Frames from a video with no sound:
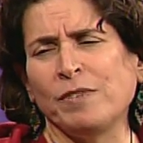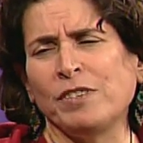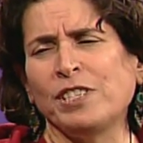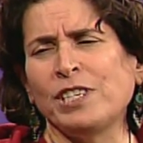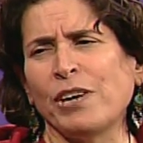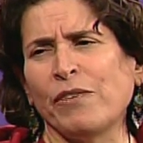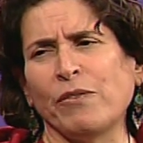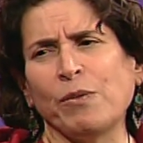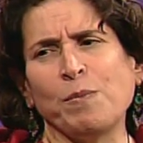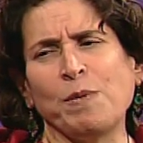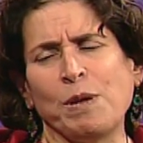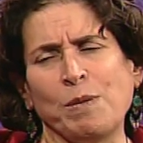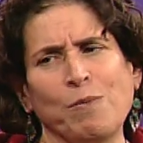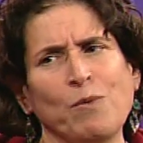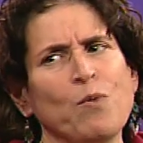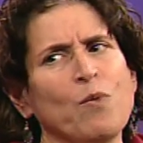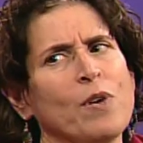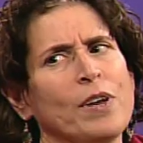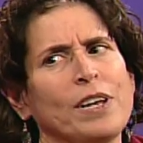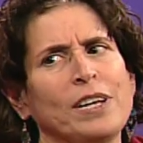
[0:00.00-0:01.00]
Several
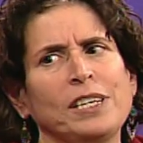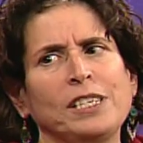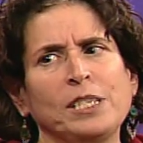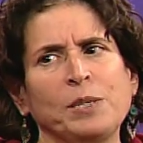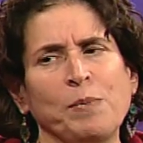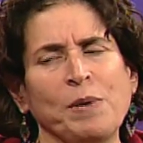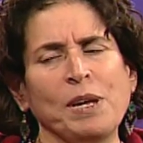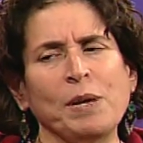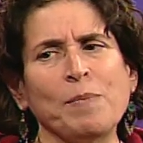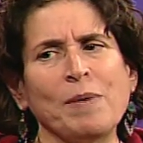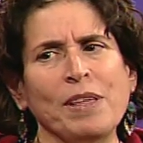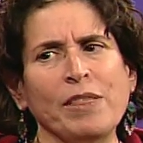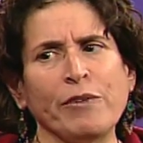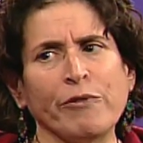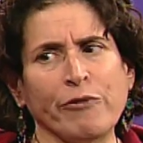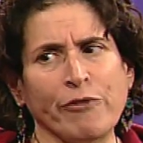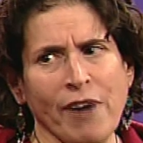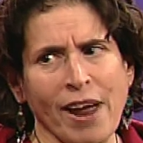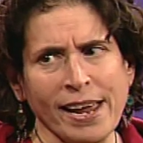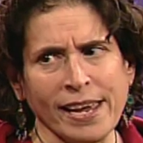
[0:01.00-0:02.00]
people wanted to speak
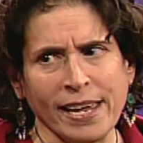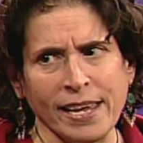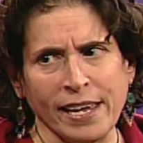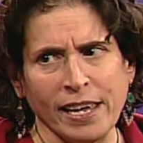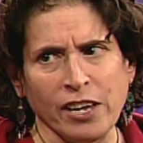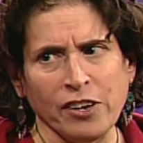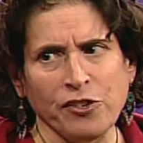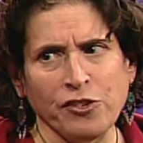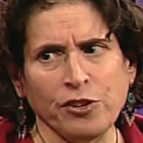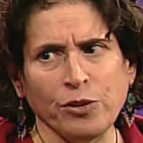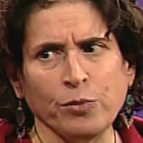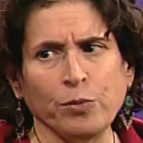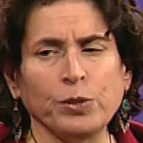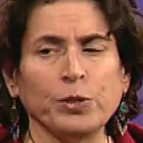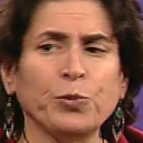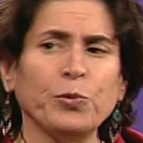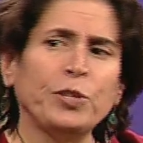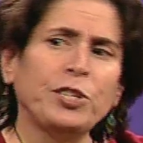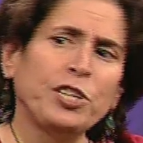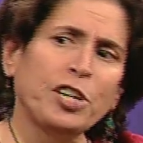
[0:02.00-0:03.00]
about the fracking issue,
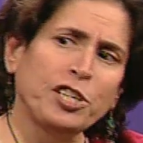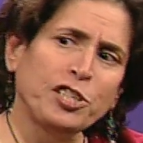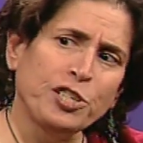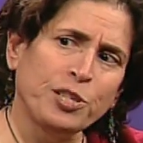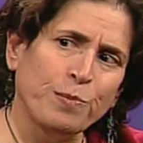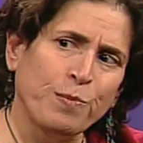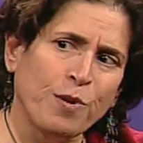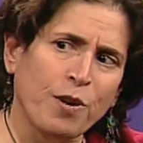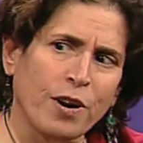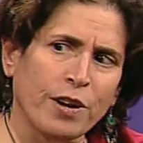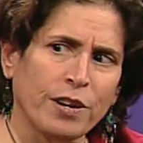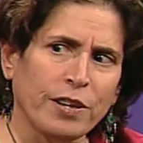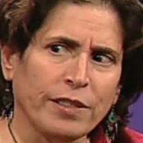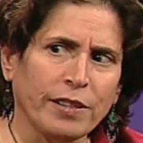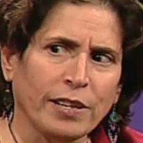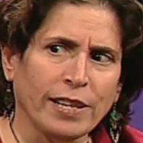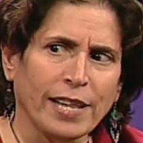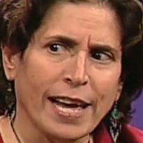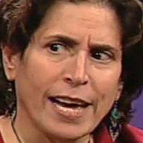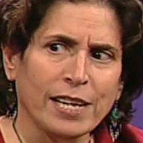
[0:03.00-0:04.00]
which we touched upon
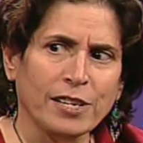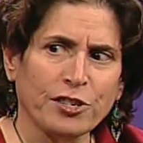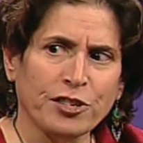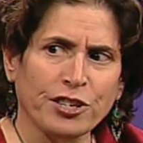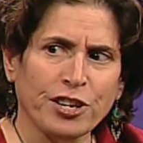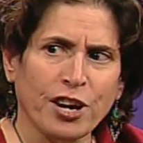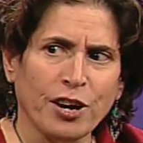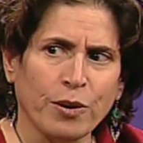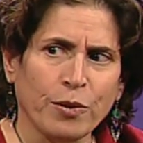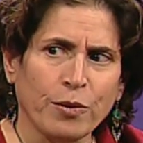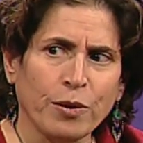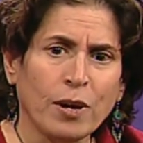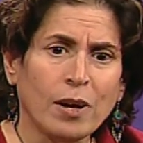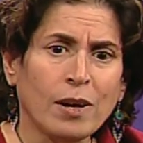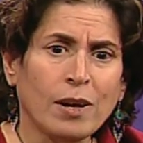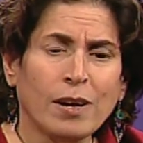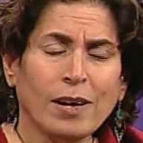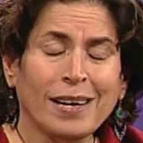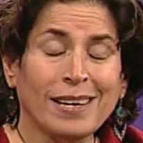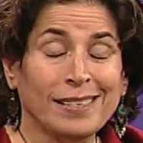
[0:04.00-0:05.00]
in the last show.
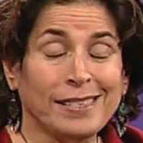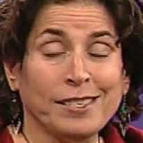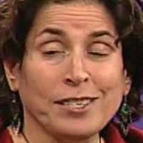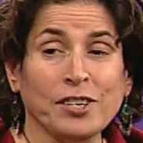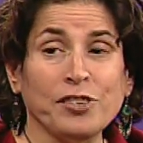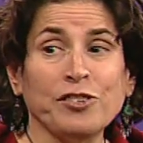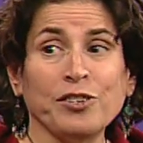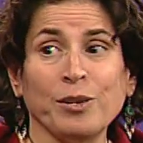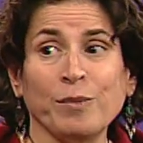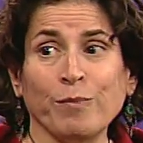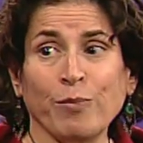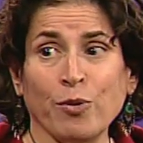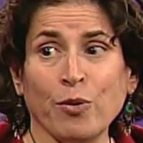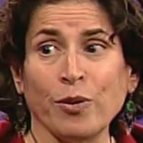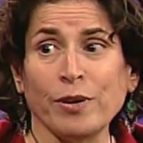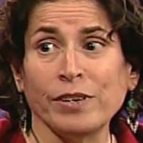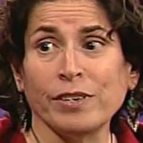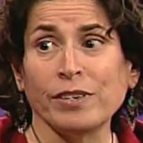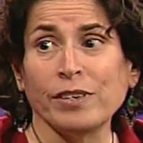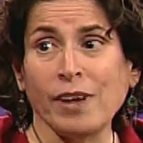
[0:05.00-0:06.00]
It's such an
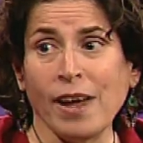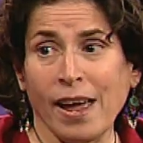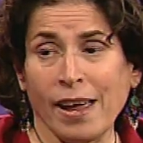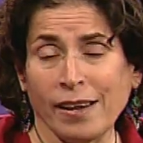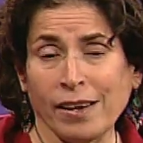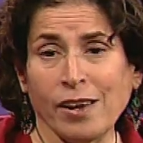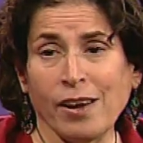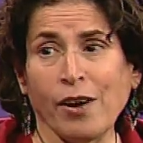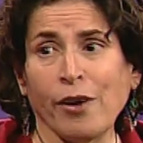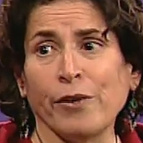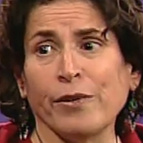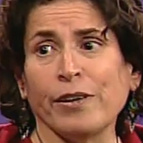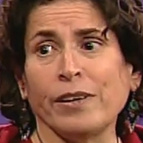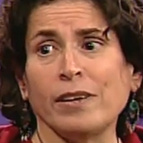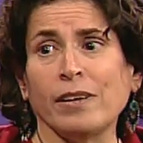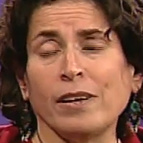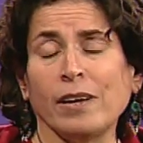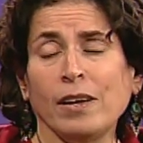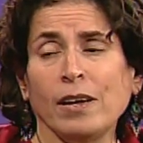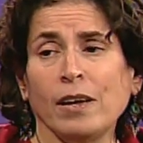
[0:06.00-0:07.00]
important and
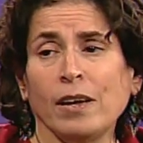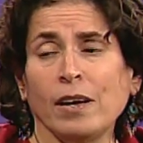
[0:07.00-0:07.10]
current